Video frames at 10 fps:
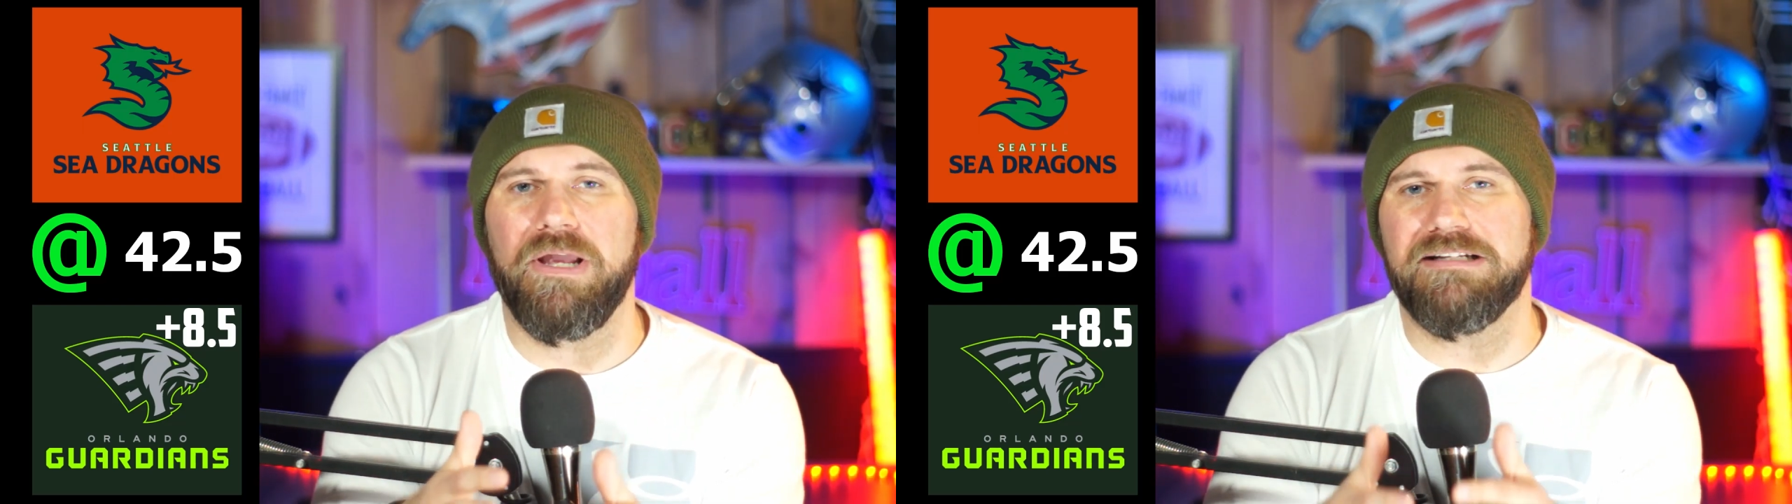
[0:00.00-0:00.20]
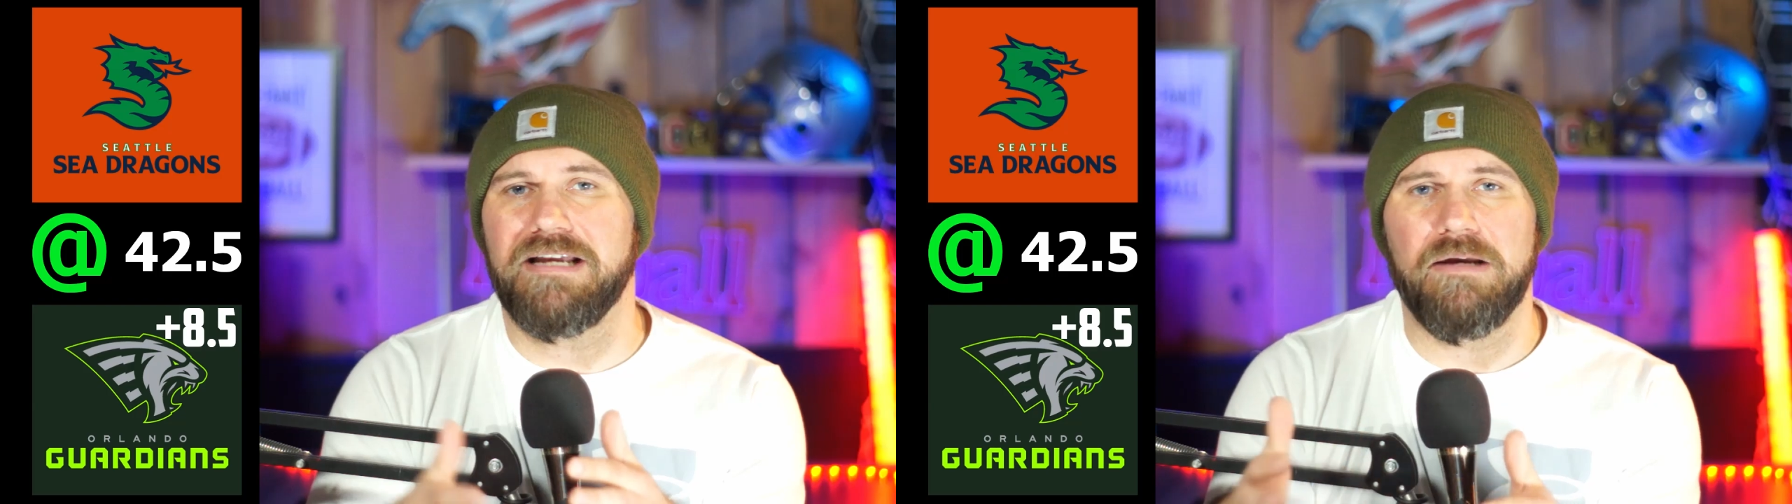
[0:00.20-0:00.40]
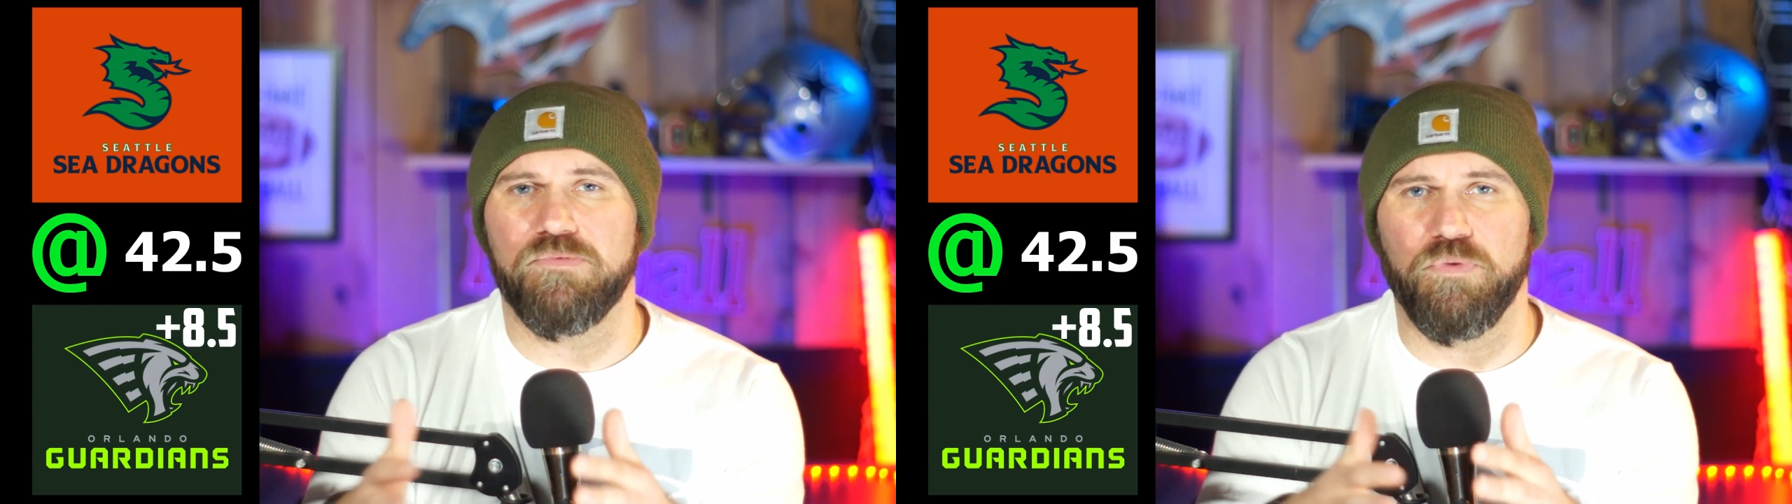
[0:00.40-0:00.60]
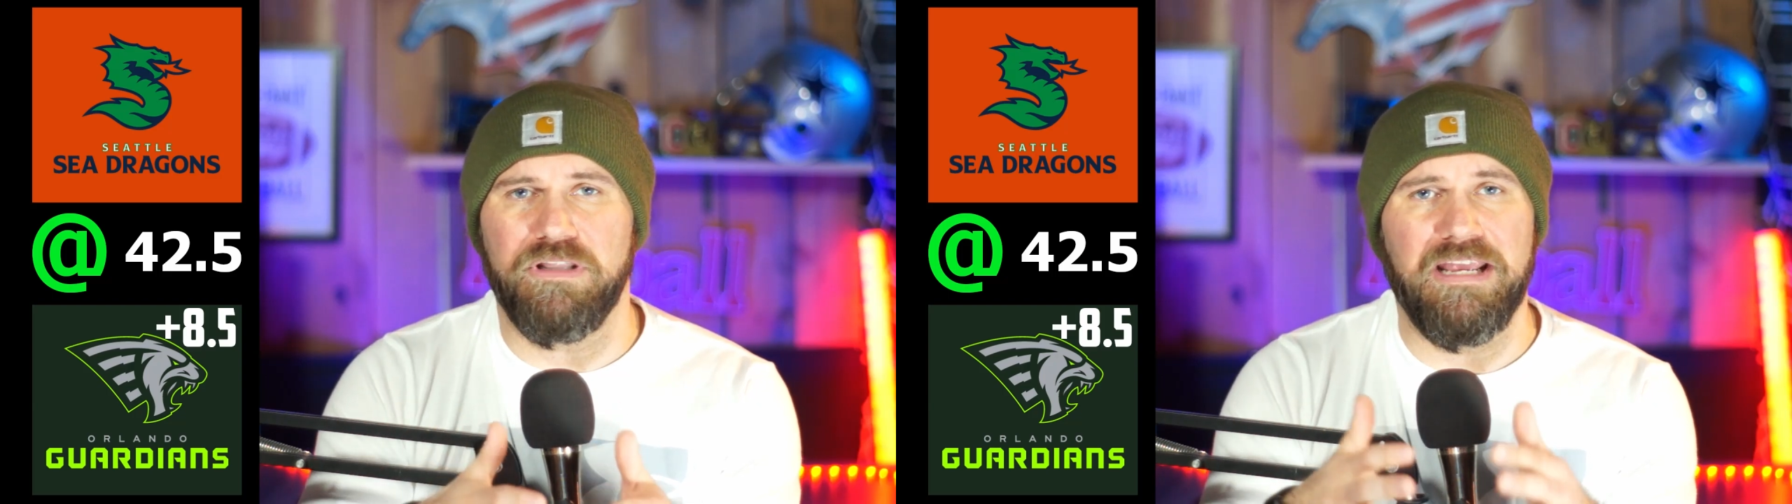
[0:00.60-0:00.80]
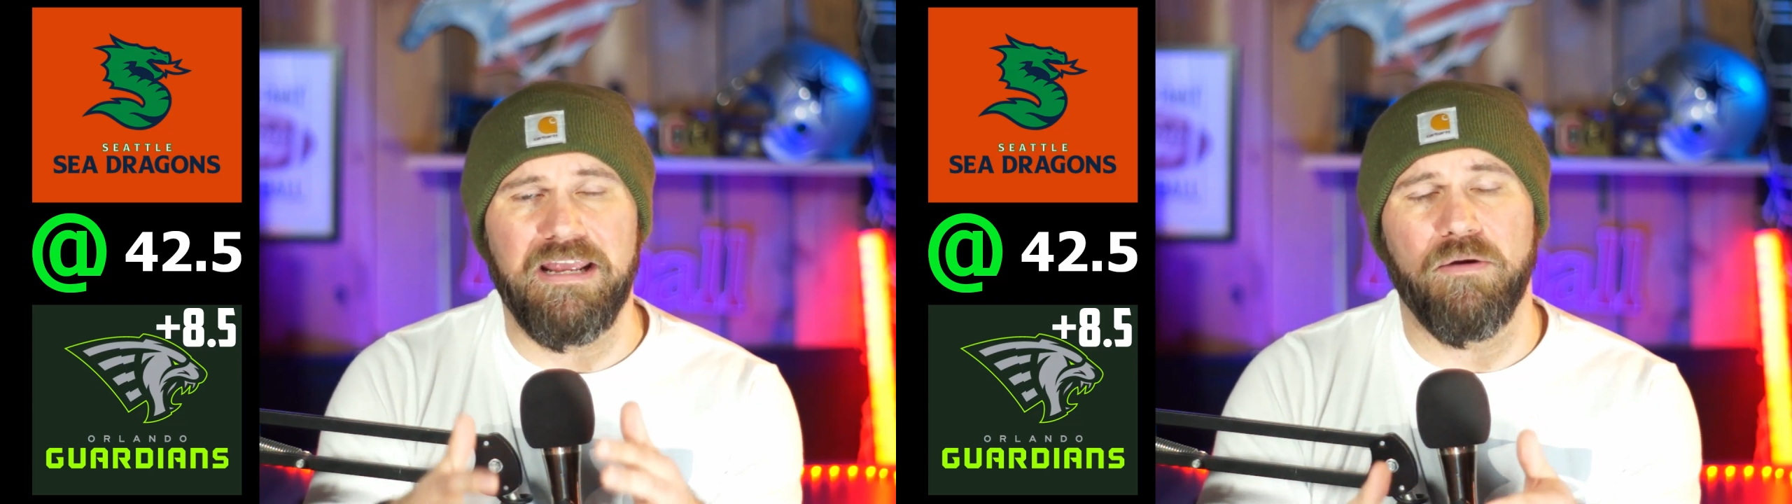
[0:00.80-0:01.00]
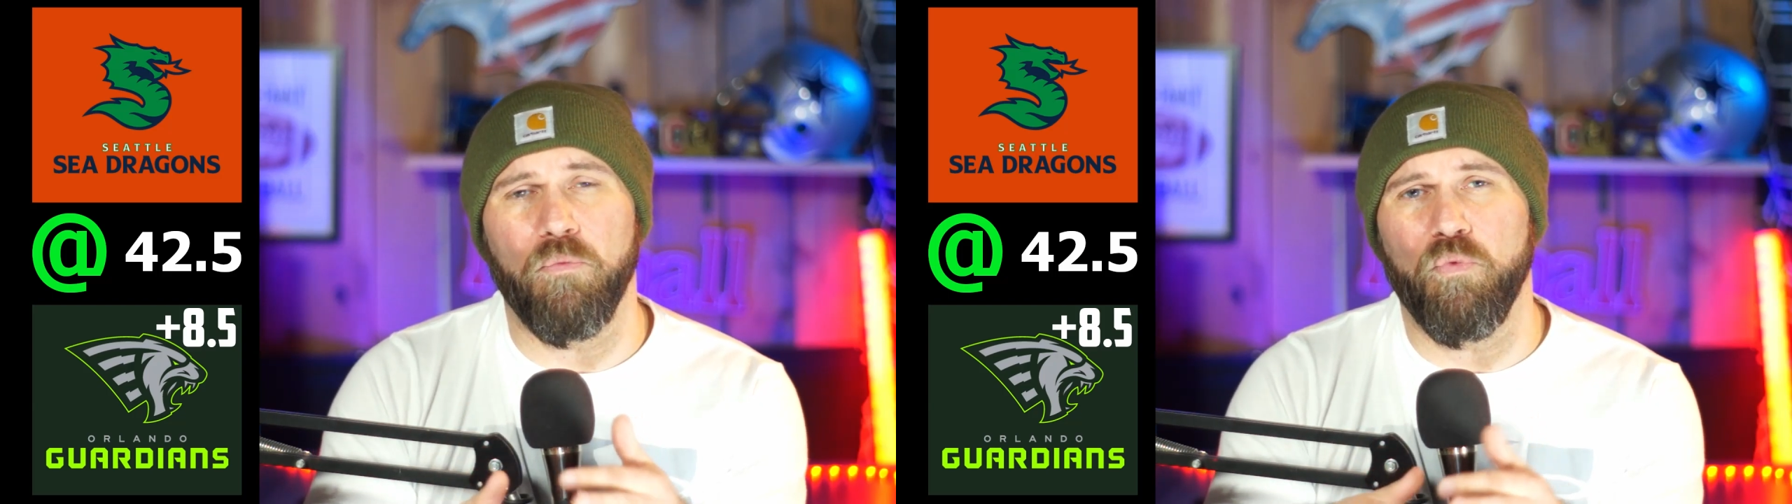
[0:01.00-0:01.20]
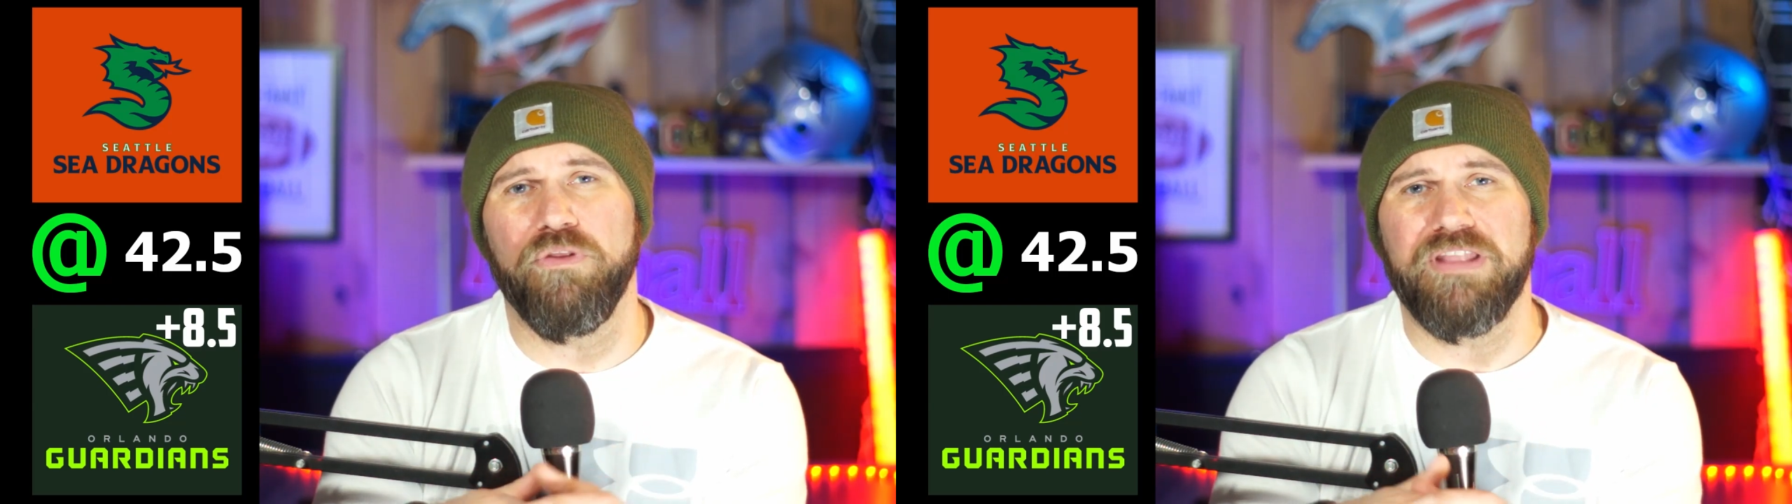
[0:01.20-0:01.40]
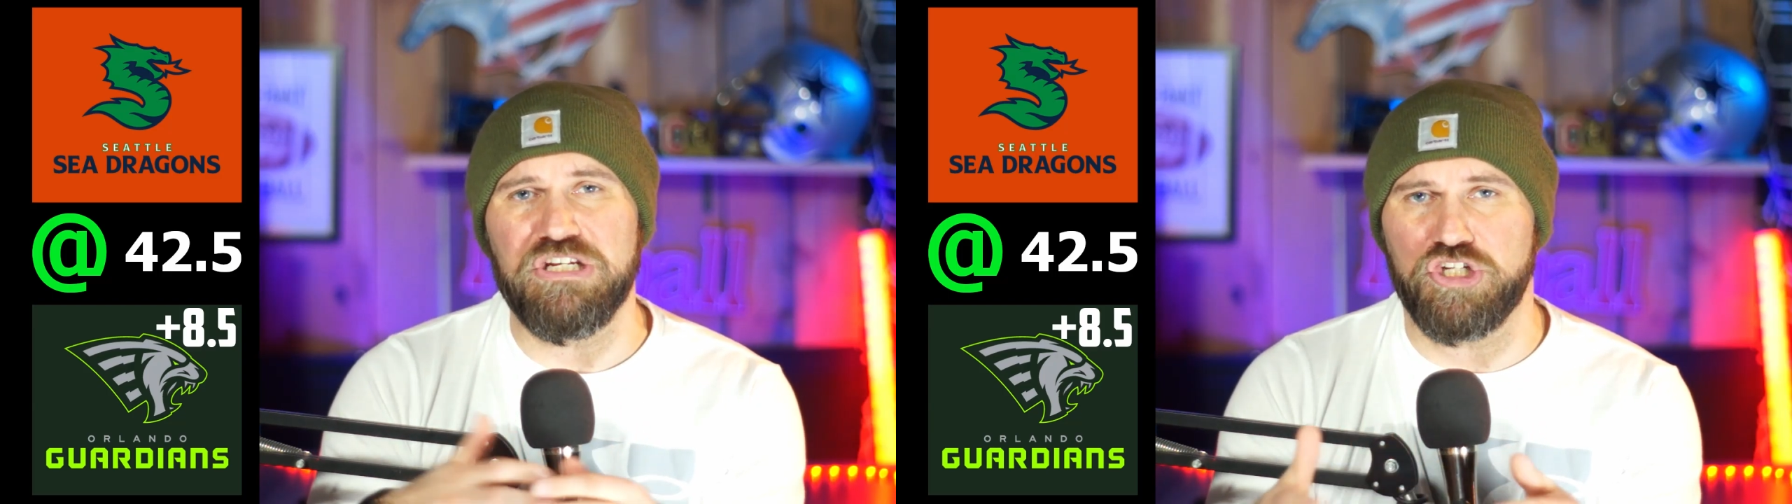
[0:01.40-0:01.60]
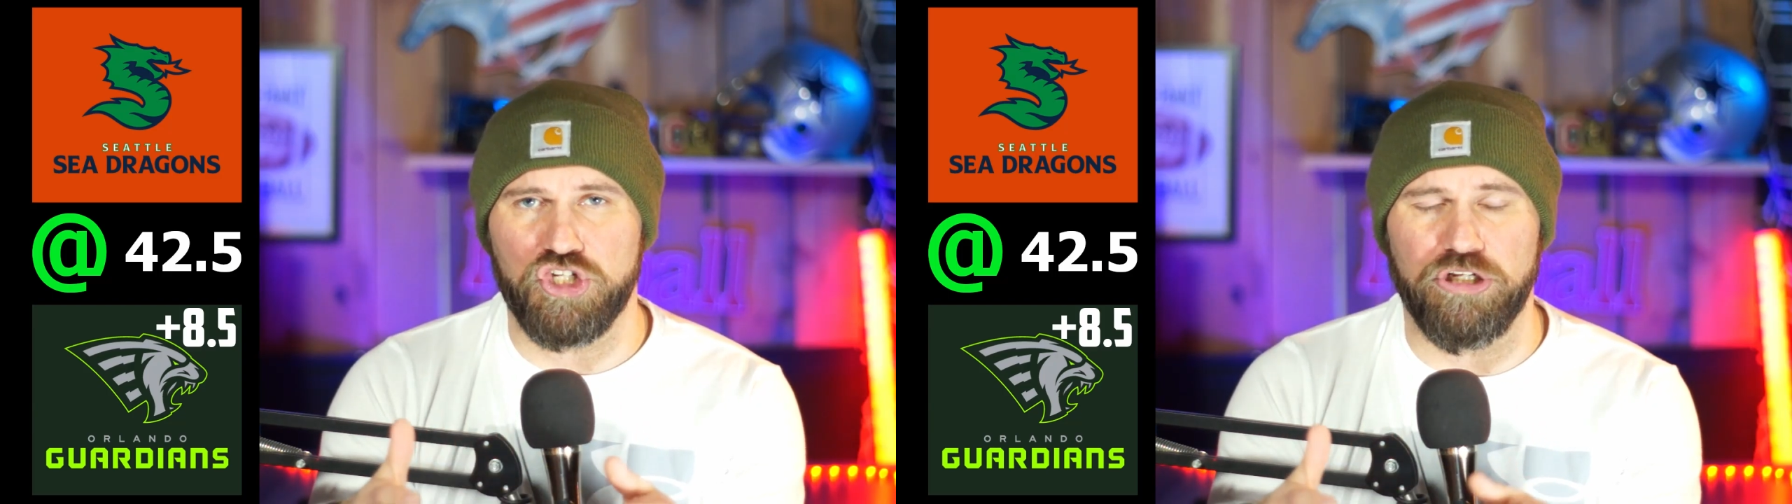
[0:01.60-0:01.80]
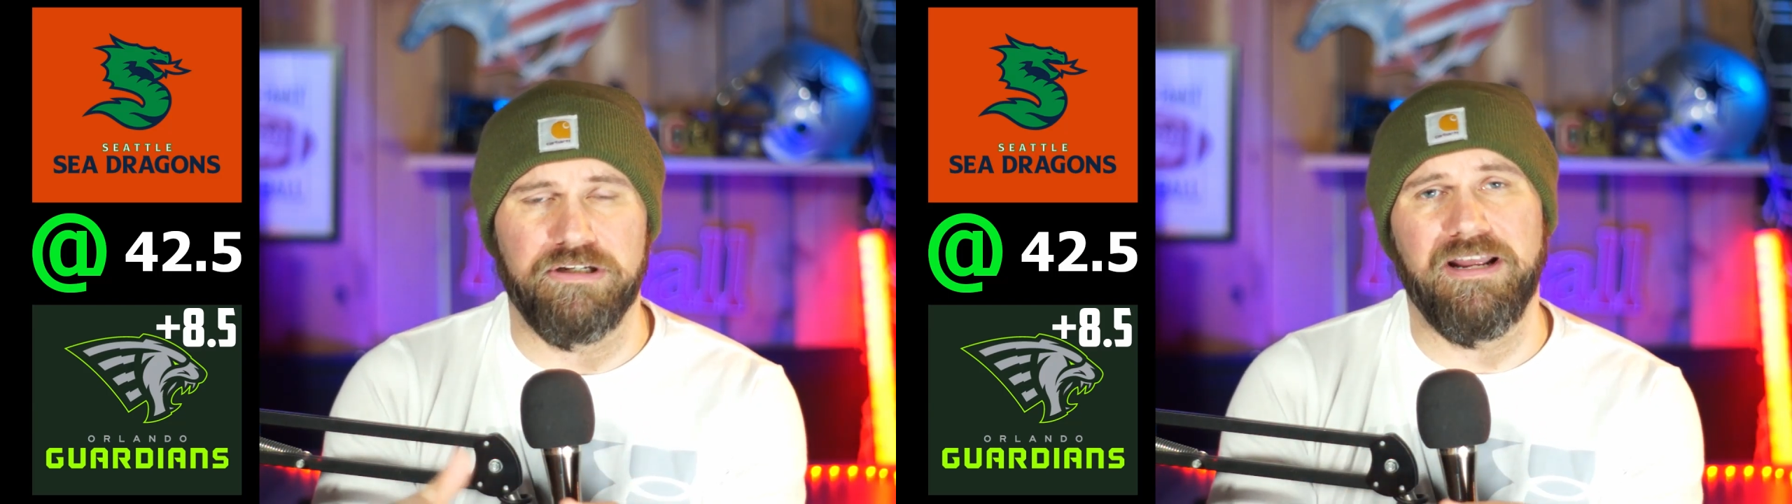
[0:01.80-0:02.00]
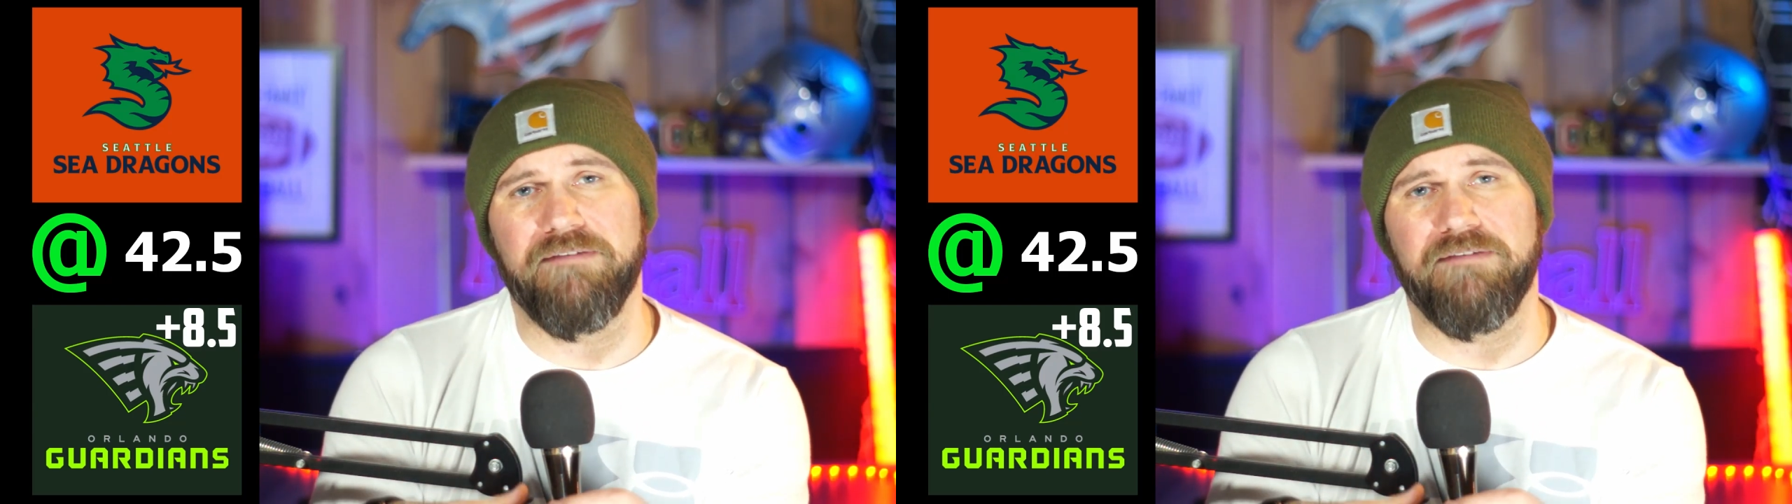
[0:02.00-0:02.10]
at times when they shouldn't.